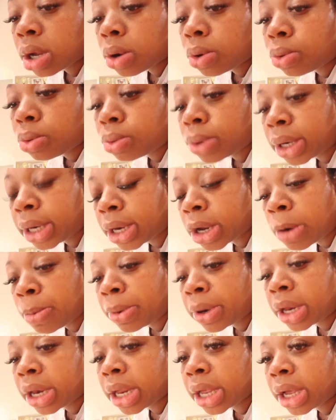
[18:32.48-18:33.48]
Oh, I need to
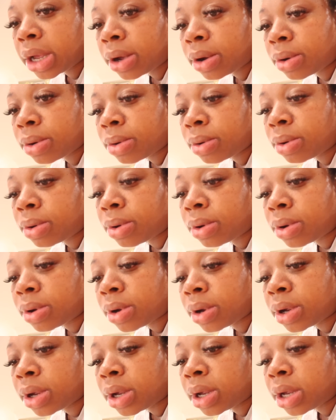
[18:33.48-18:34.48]
open it now.
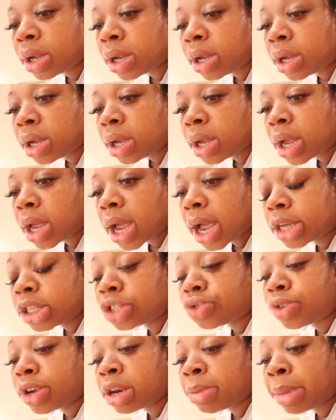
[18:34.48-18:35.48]
I
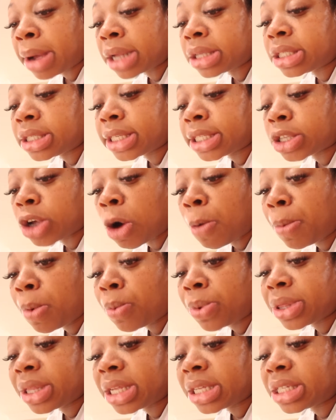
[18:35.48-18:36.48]
just read the box that says open
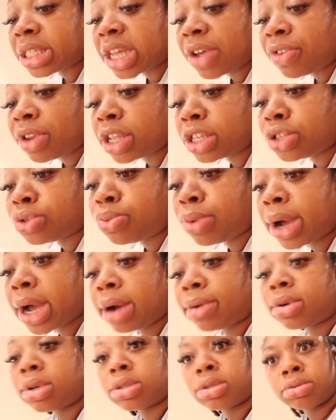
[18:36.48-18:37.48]
within 72
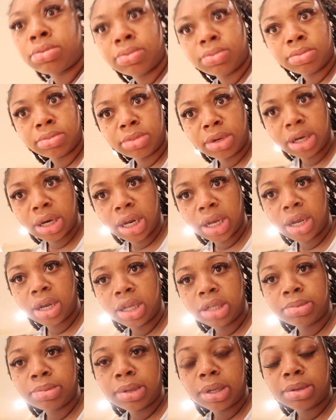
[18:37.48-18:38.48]
hours. When did I get
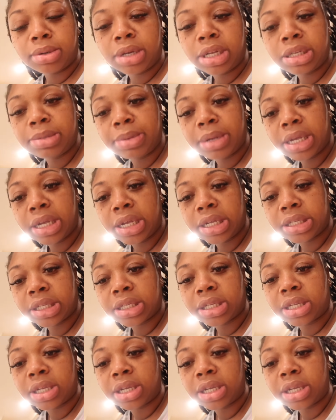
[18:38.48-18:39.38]
these these beds?